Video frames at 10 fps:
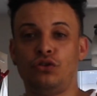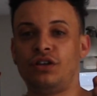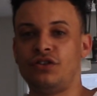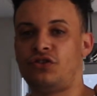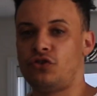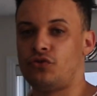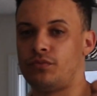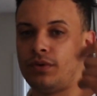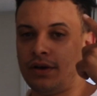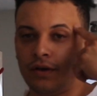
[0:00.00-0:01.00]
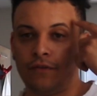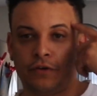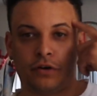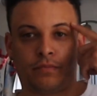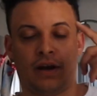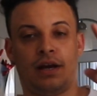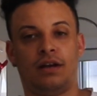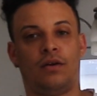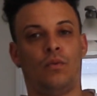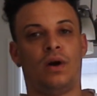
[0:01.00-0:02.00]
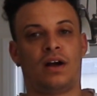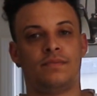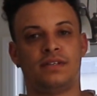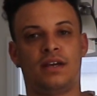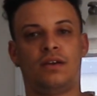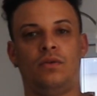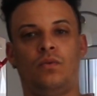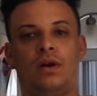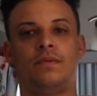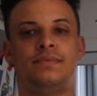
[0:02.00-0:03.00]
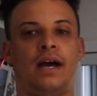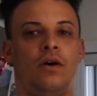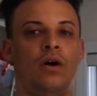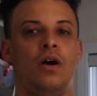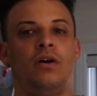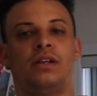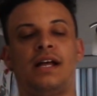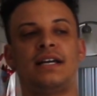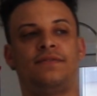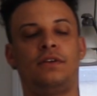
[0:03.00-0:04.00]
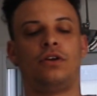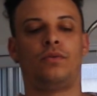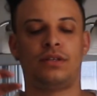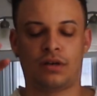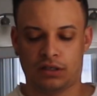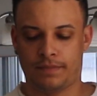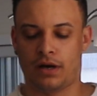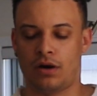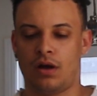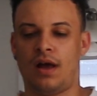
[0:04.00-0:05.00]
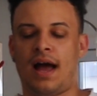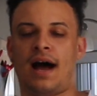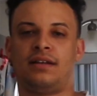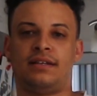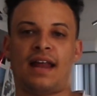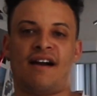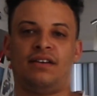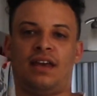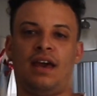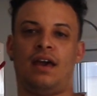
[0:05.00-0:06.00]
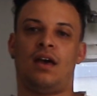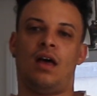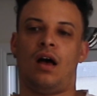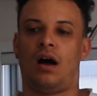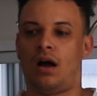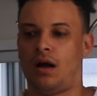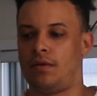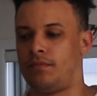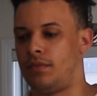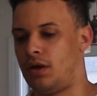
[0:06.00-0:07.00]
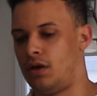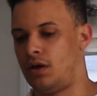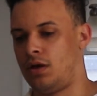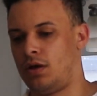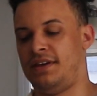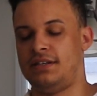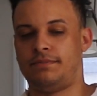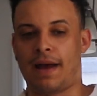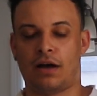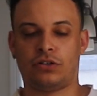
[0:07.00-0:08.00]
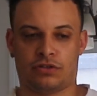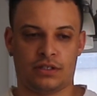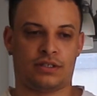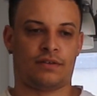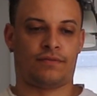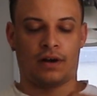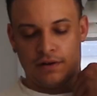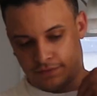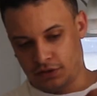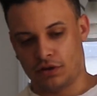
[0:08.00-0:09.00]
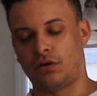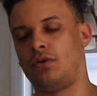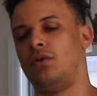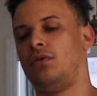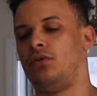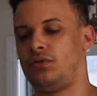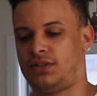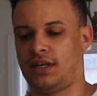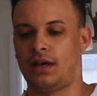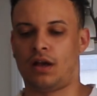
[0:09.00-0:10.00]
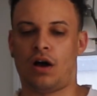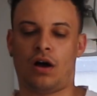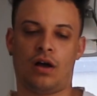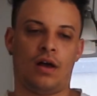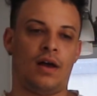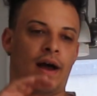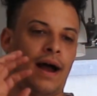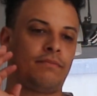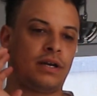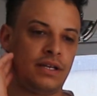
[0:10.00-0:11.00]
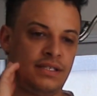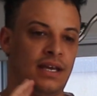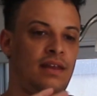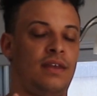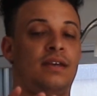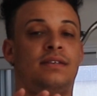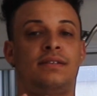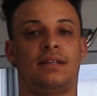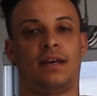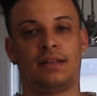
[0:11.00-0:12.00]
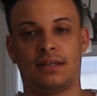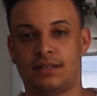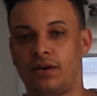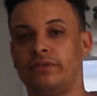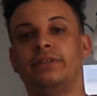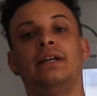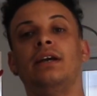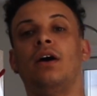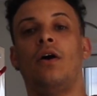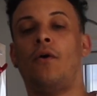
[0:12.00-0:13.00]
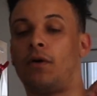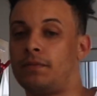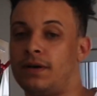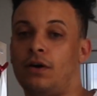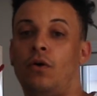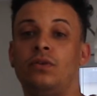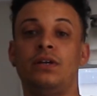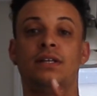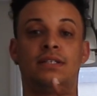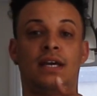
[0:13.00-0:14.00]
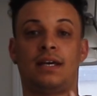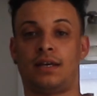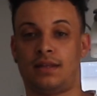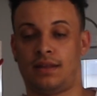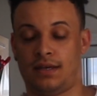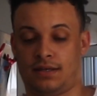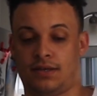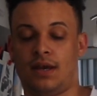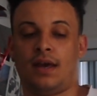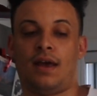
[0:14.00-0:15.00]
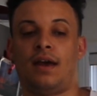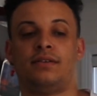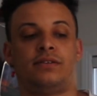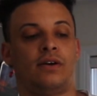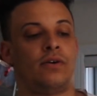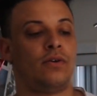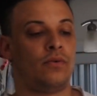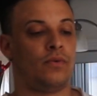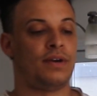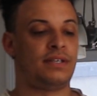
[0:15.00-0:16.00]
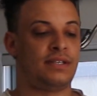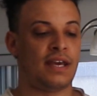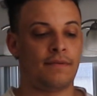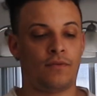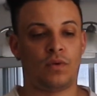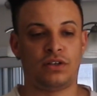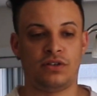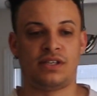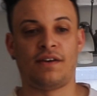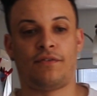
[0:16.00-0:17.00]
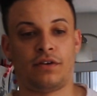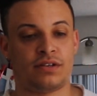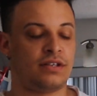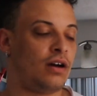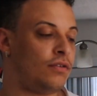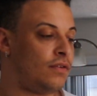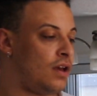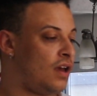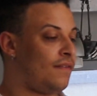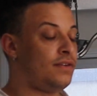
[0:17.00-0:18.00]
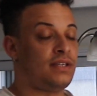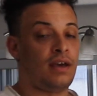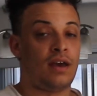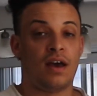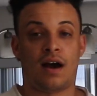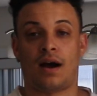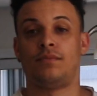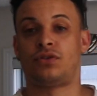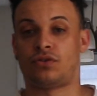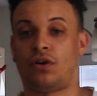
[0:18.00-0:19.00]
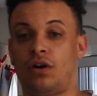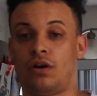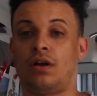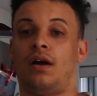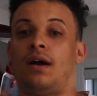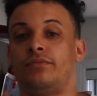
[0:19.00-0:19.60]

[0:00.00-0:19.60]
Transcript: you consume for your brain, what comes in, what comes out. On the last video, we talked about how to navigate these boundaries of you know, saying, oh, I'm gonna say this and this only, or I'm gonna only intake this. And so it's the same of what you say for yourself. If you say, I'm strong,